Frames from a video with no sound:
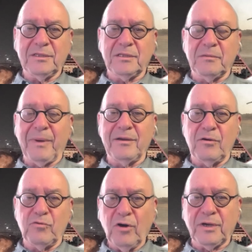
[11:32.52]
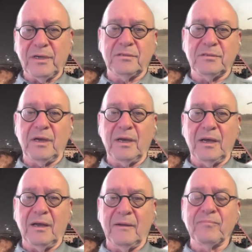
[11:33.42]
hit by a rocket
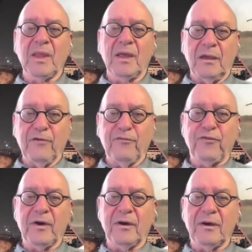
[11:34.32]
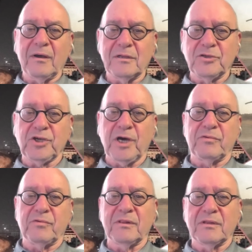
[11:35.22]
if
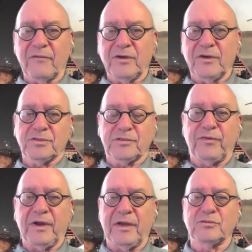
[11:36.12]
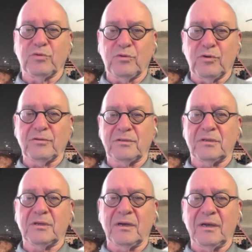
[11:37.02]
General Gavish's friends do not
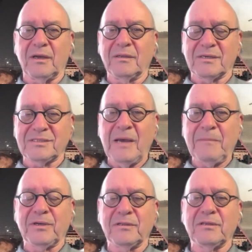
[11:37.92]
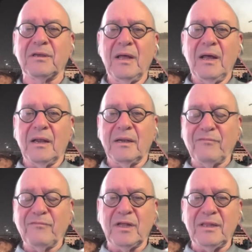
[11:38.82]
intercept it,
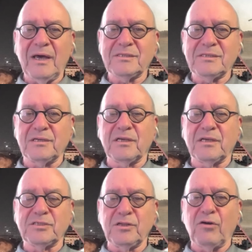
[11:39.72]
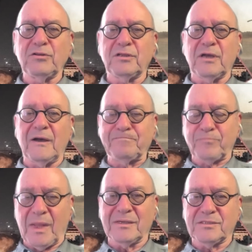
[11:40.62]
nevertheless, it is not
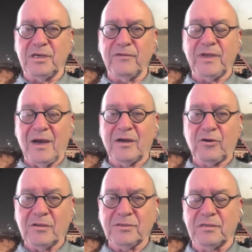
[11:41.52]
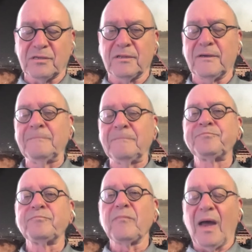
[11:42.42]
as if they are constantly
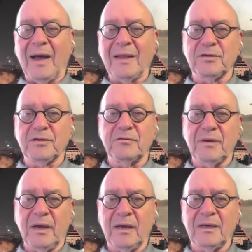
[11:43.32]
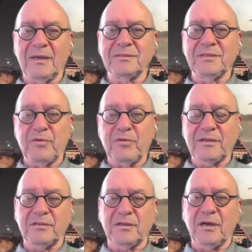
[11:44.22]
under
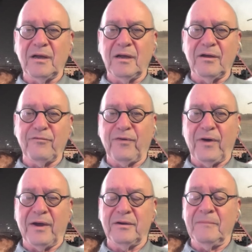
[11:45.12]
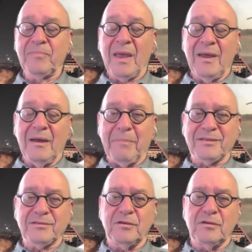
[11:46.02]
direct fire. But